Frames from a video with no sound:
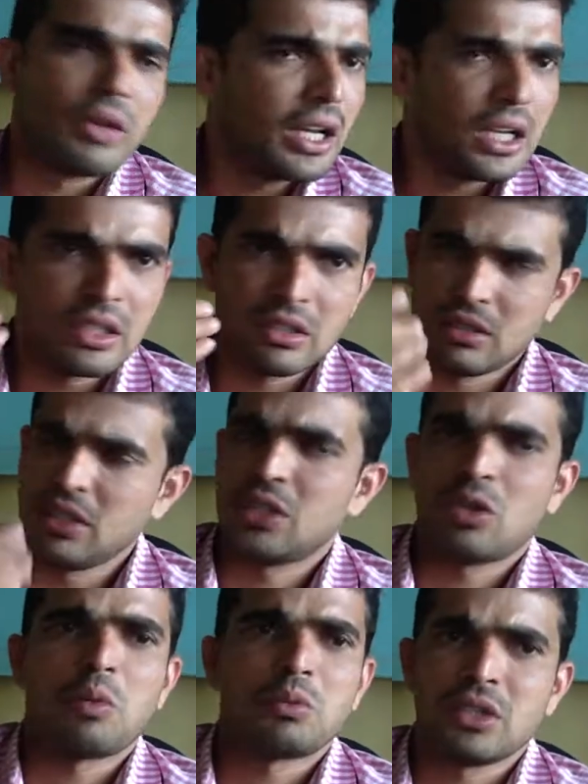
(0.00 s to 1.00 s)
taken this
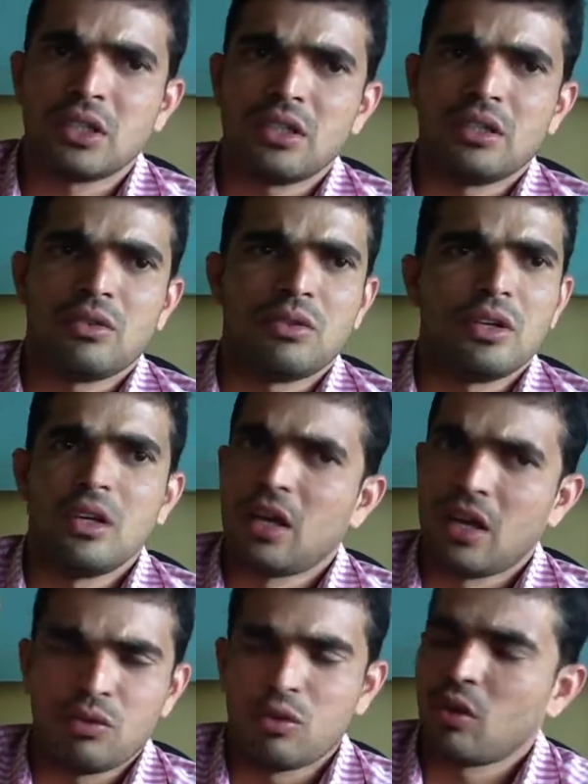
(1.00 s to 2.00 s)
option.
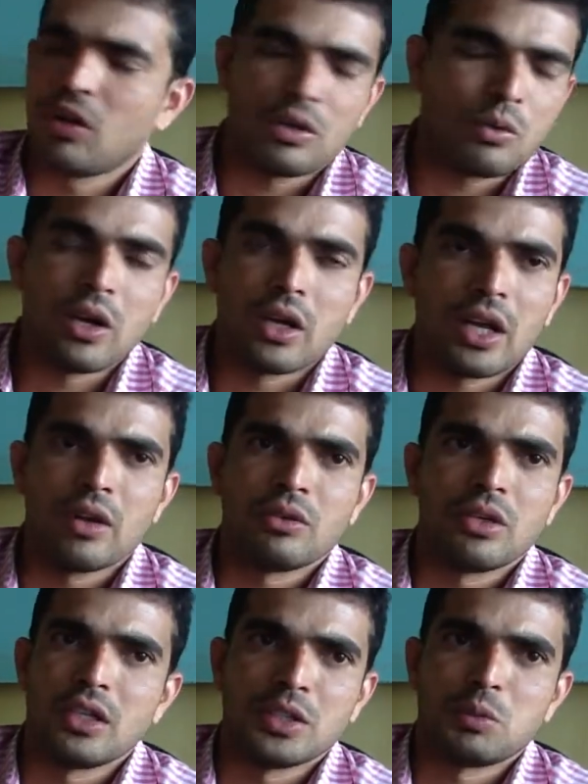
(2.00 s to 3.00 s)
I forgot what I have
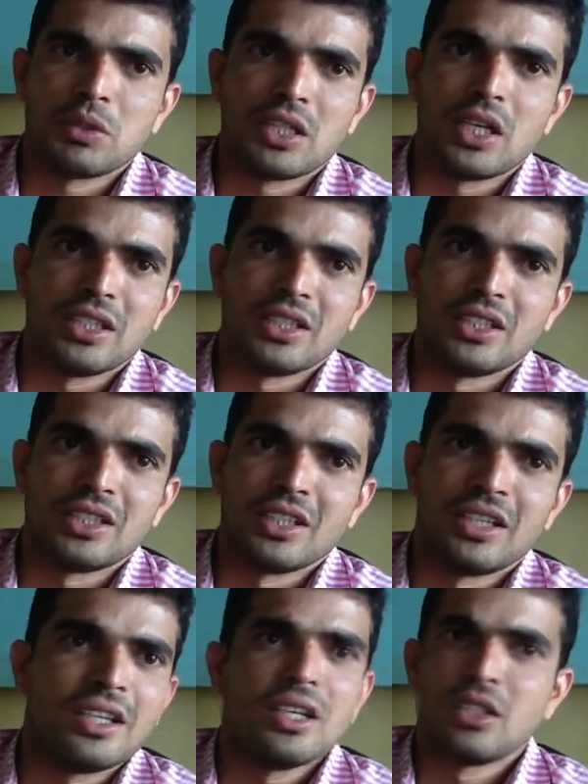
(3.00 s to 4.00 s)
done, specialization.
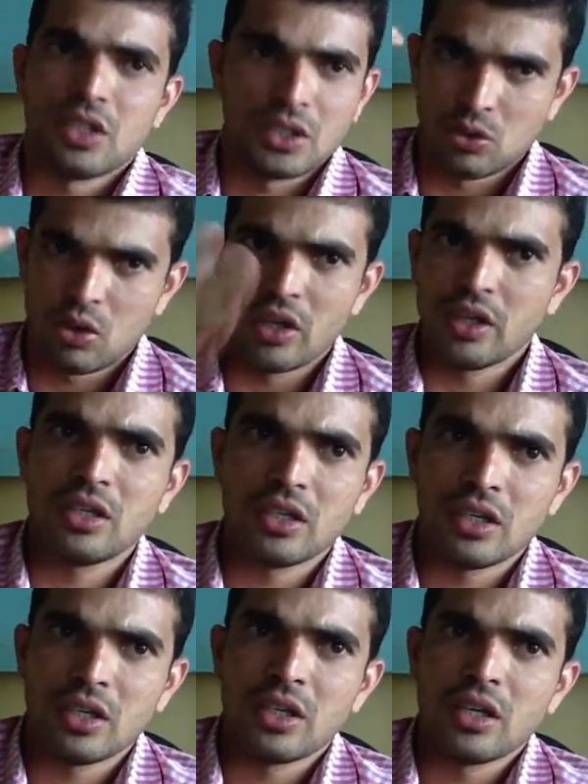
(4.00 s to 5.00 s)
So I joined
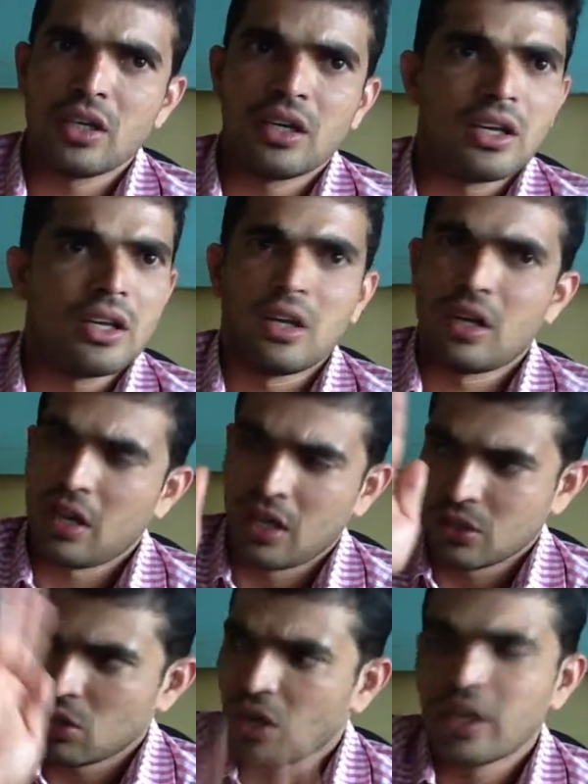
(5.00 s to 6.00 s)

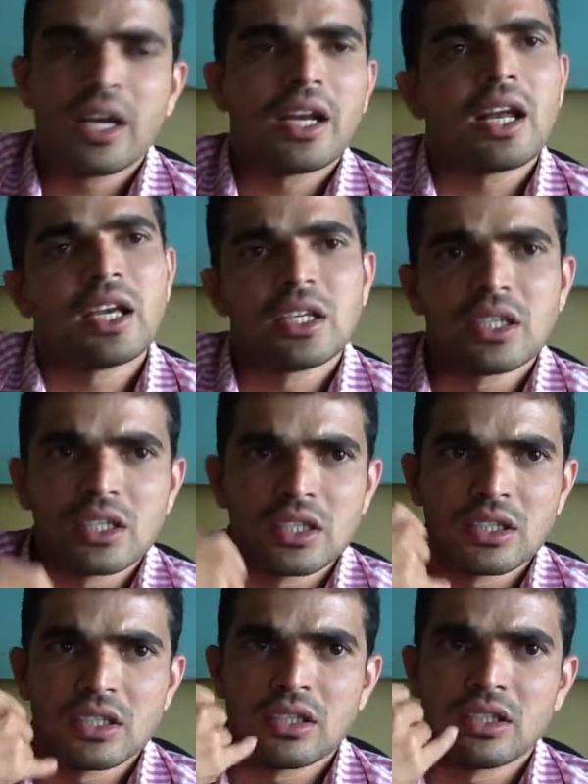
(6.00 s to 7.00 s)
and
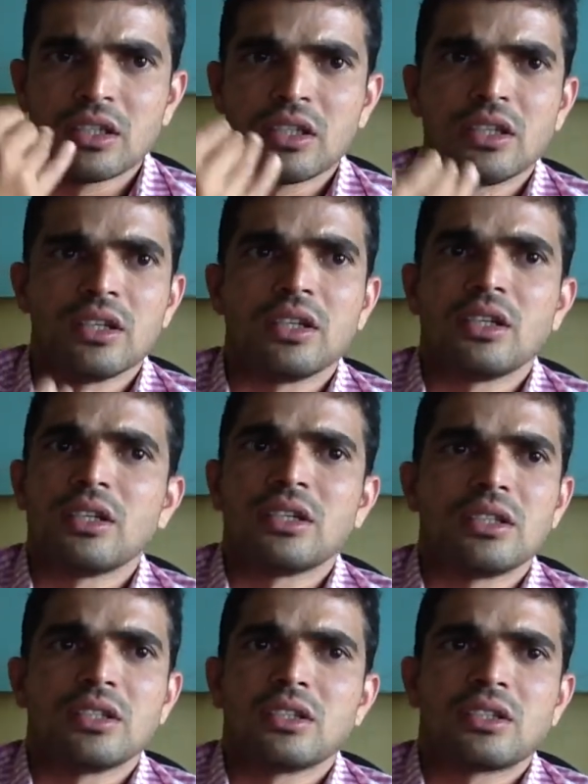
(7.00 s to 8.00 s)

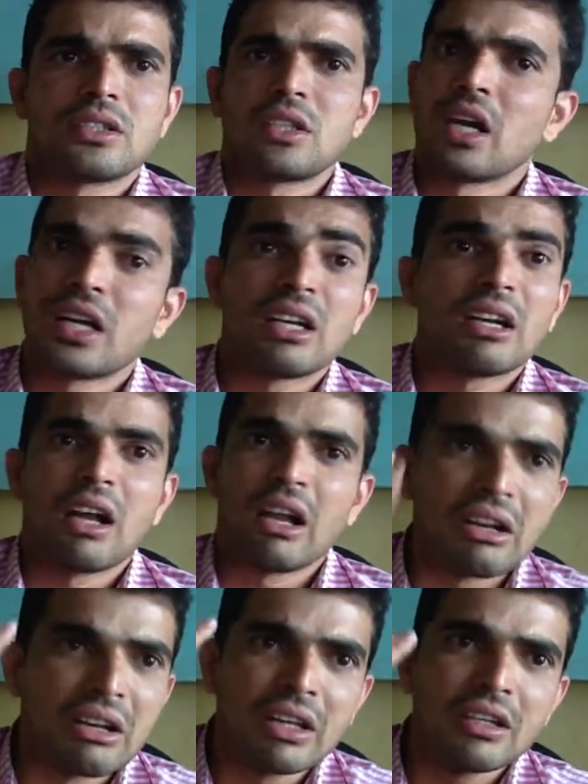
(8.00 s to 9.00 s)
I started
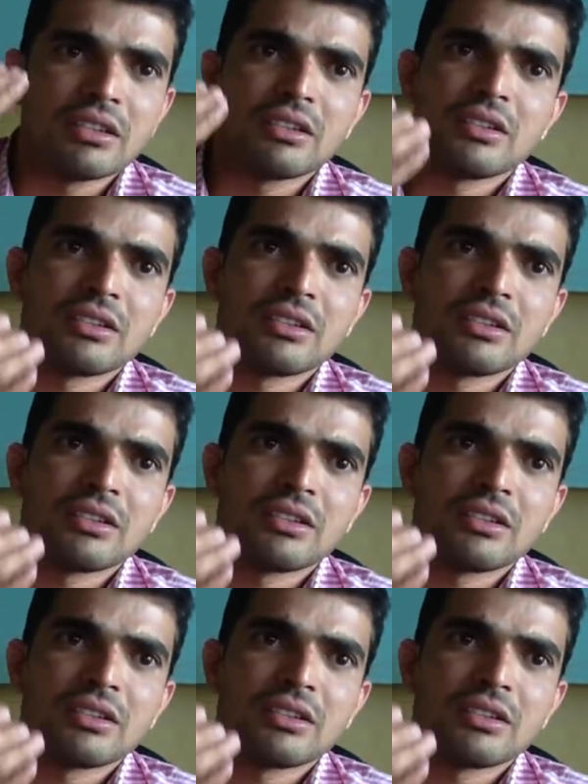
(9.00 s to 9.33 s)
earning